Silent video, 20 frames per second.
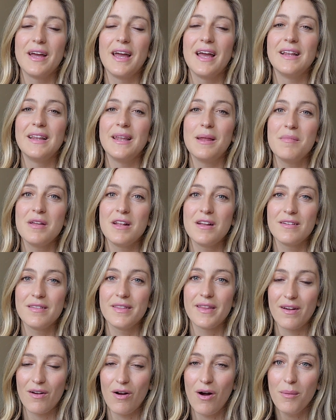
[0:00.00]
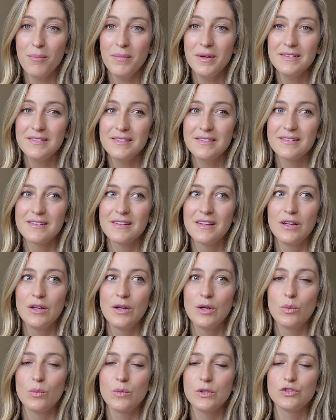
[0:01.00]
And let me know in the comments
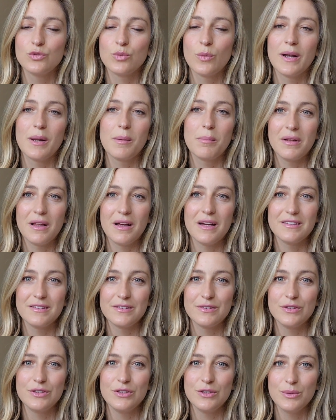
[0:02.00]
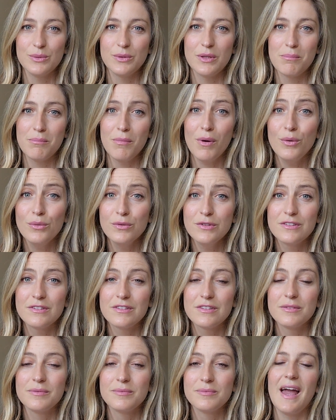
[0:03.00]
which one applies to you the
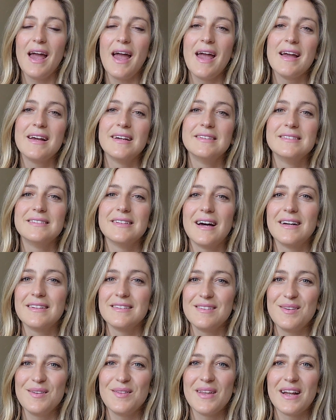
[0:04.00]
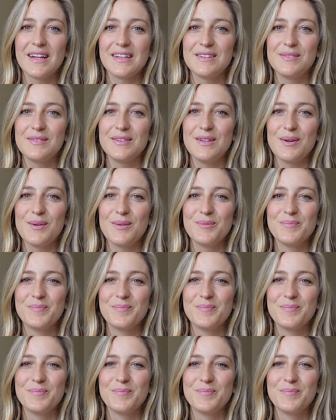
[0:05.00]
most. And I'll see you in the next video.